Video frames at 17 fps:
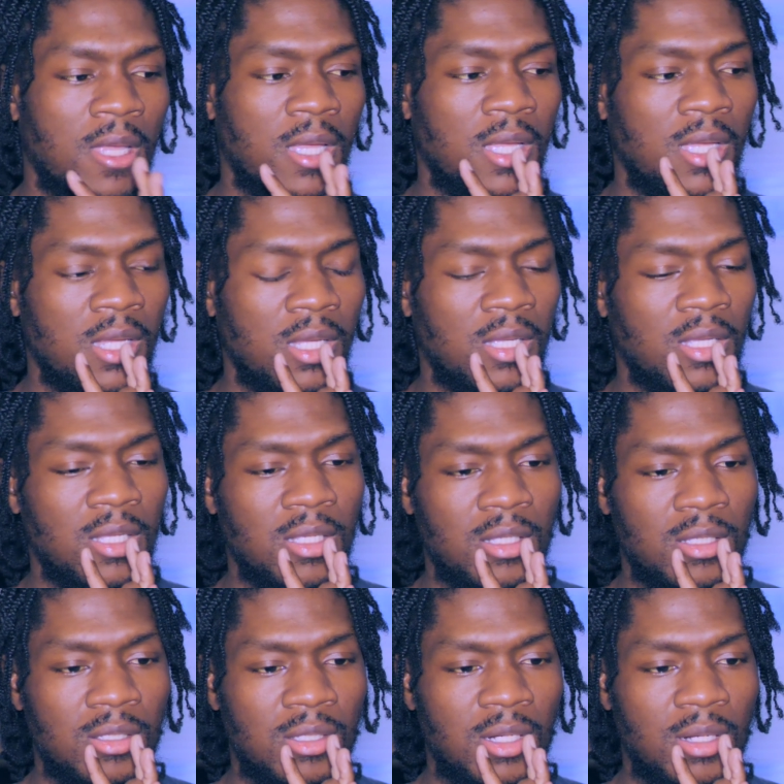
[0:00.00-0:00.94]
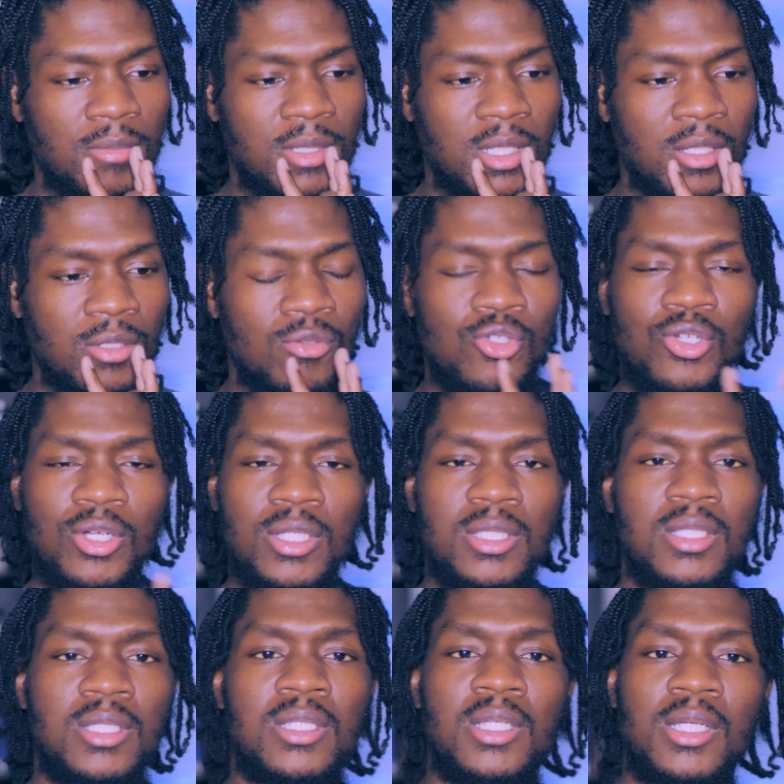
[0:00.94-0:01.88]
And what I'm saying, you
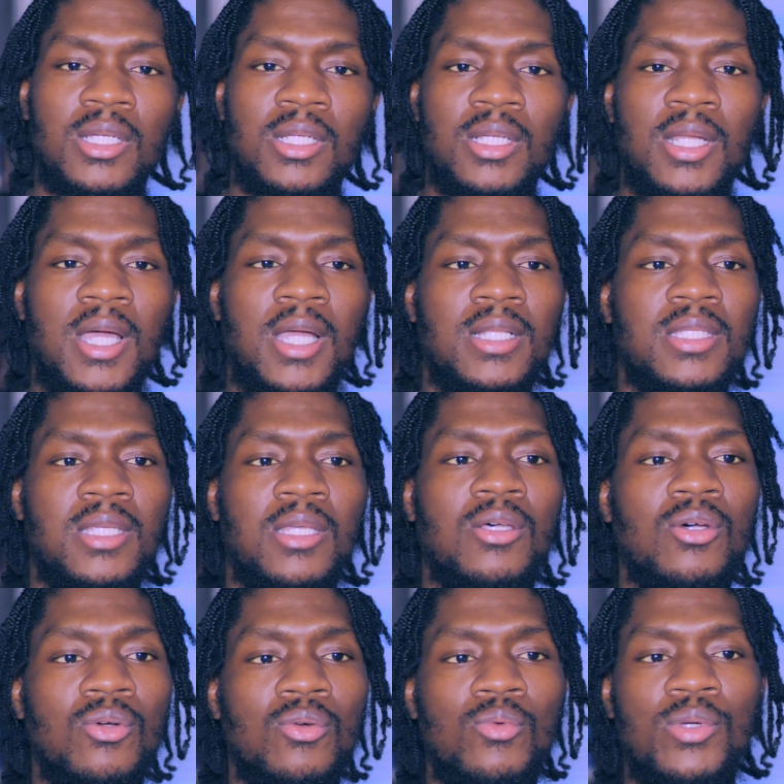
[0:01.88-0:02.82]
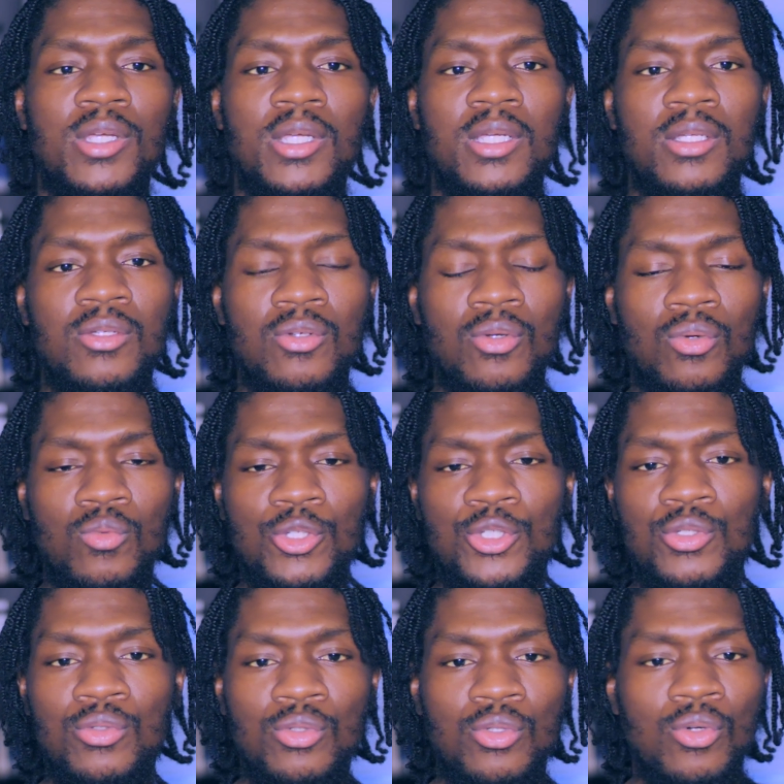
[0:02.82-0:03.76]
trust this nigga to not tell where,
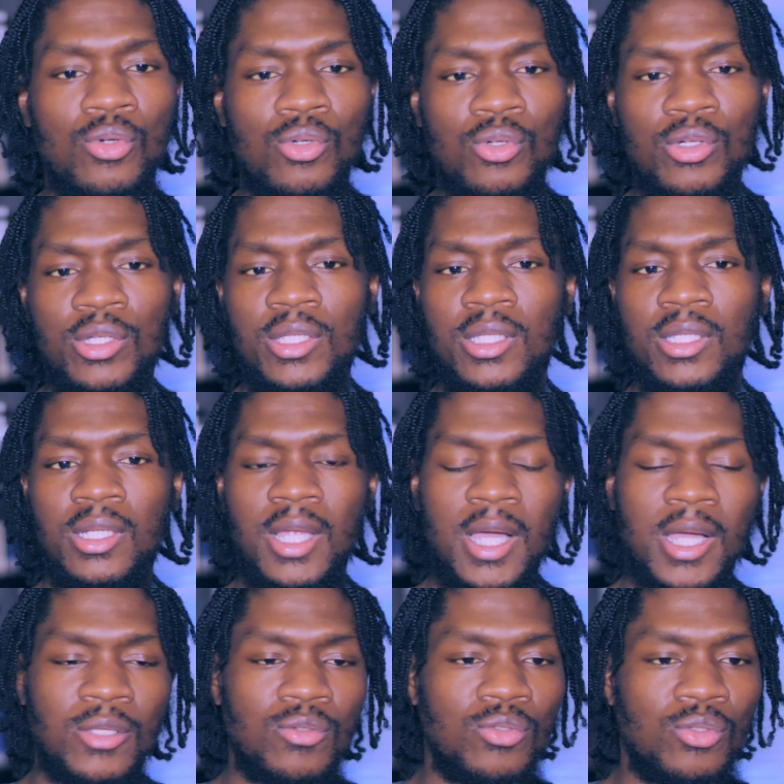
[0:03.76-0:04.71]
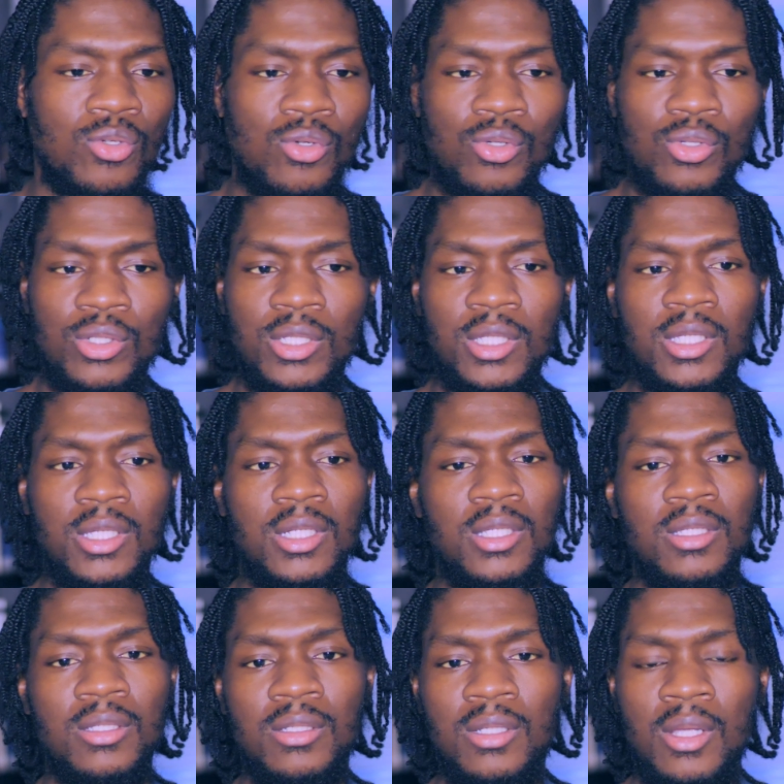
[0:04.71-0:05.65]
what you doing and how you doing it
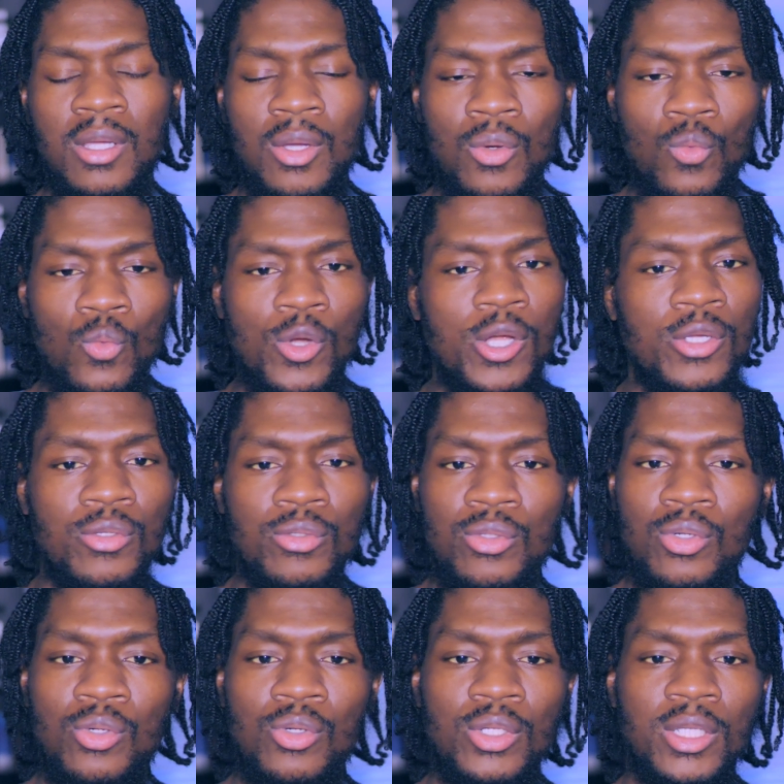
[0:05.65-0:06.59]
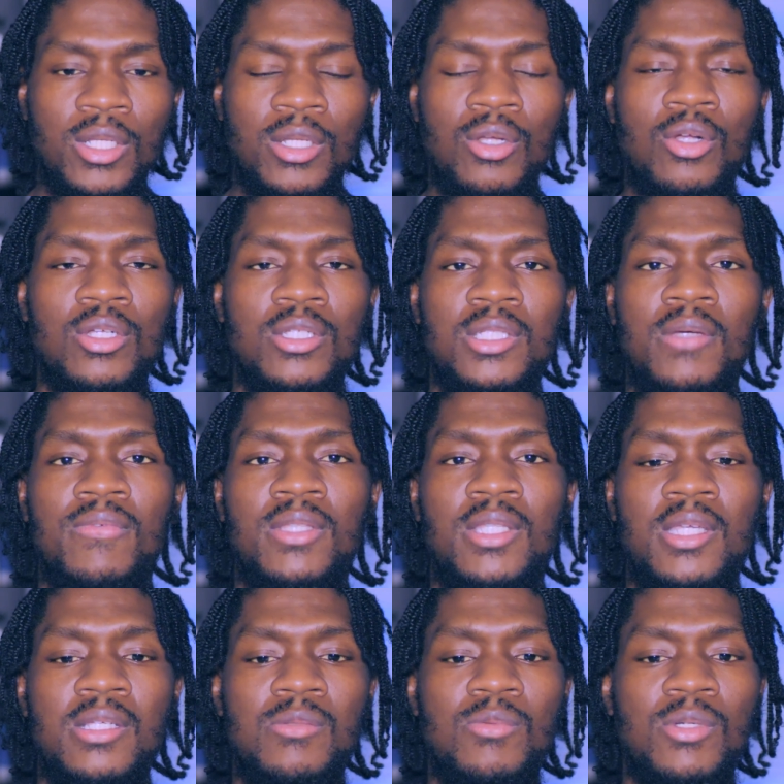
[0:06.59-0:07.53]
and where you're doing it and all these other
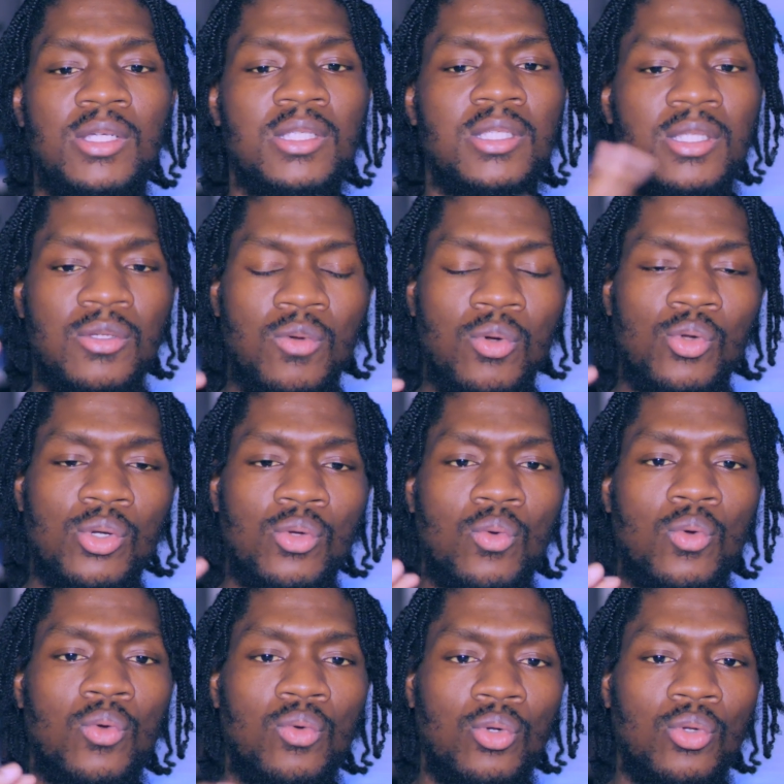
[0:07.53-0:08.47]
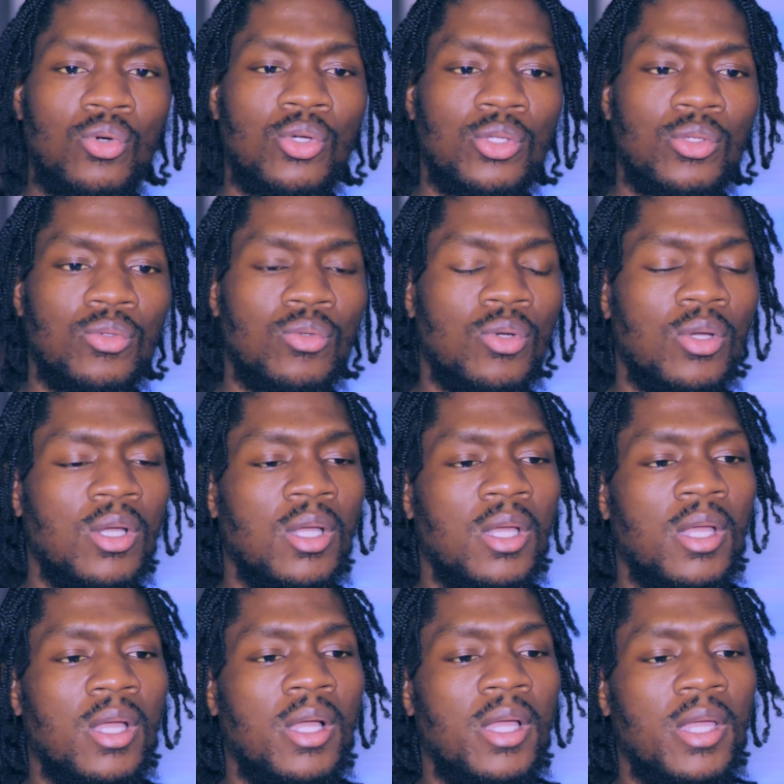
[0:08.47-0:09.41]
things, because he quote unquote loyal.
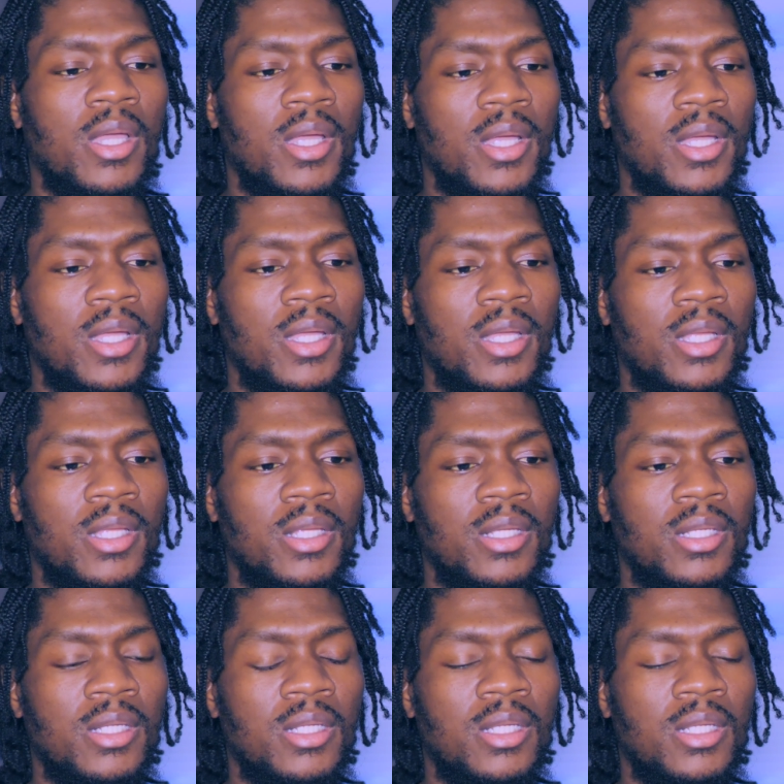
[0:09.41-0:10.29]
And